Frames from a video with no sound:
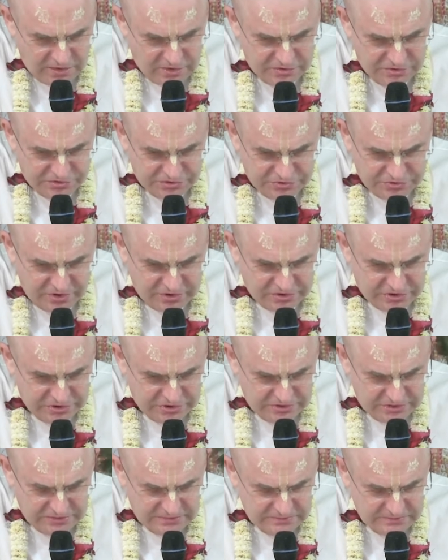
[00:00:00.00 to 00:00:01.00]

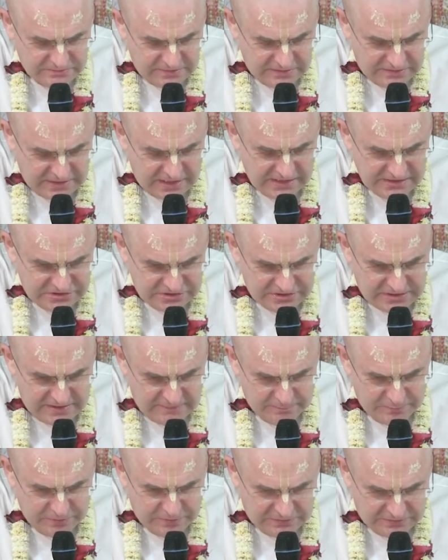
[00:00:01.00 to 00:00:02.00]
constructed a nice
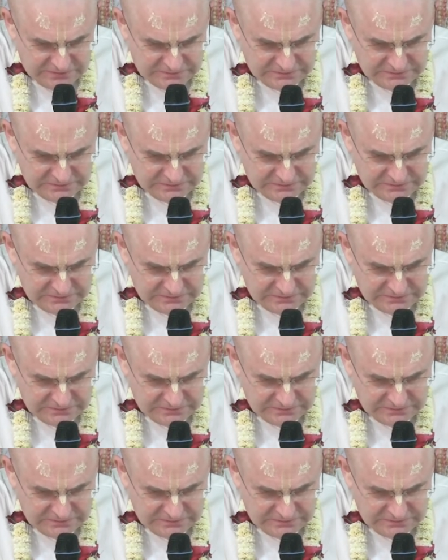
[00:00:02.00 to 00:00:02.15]
temple